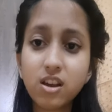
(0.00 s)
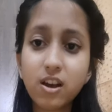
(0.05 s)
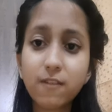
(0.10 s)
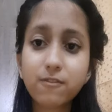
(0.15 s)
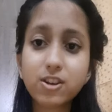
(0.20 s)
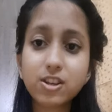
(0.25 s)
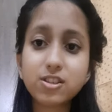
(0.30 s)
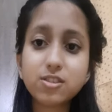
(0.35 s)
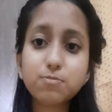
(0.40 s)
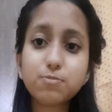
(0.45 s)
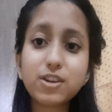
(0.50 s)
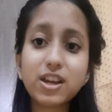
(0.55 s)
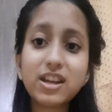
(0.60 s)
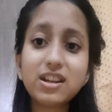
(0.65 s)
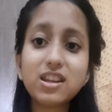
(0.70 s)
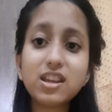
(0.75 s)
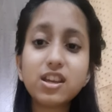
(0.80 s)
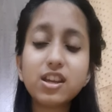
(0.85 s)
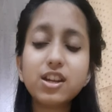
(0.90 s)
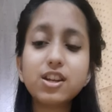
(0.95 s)
After
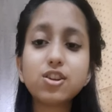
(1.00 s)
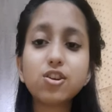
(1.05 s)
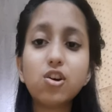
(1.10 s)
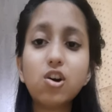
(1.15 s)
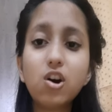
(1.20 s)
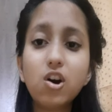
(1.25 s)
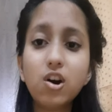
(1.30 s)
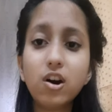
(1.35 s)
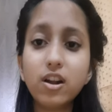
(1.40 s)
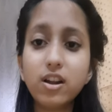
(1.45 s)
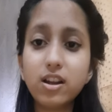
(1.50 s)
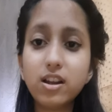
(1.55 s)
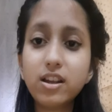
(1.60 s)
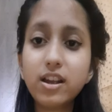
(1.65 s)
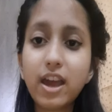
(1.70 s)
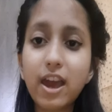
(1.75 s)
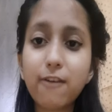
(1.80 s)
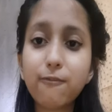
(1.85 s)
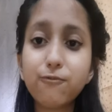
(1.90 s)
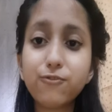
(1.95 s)
spreading it all,
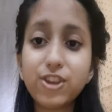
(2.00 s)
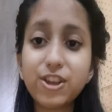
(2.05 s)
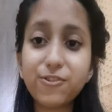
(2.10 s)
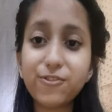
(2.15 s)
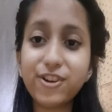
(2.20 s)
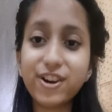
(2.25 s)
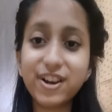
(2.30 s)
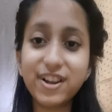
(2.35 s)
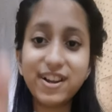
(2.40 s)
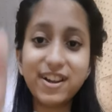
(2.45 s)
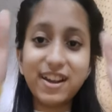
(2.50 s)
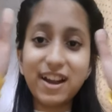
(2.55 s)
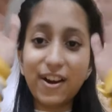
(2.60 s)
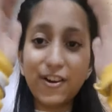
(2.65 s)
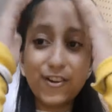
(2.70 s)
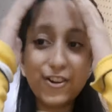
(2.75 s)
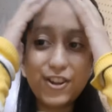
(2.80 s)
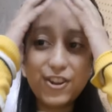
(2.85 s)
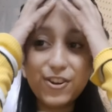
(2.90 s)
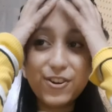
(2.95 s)
everyone now
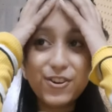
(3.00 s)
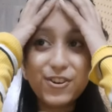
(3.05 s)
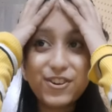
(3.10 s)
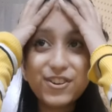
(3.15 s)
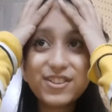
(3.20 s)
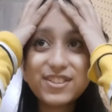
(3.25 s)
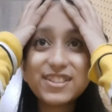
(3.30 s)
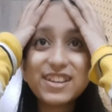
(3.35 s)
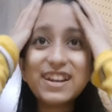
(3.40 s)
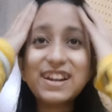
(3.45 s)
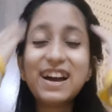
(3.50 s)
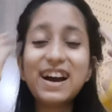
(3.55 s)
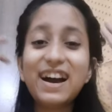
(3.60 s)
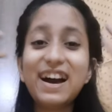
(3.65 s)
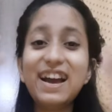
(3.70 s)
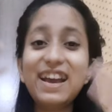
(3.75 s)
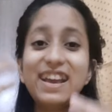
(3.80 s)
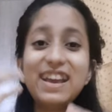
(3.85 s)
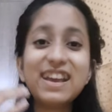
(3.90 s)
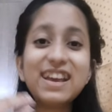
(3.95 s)
knows that
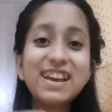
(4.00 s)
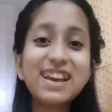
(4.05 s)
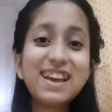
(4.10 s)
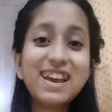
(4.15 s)
I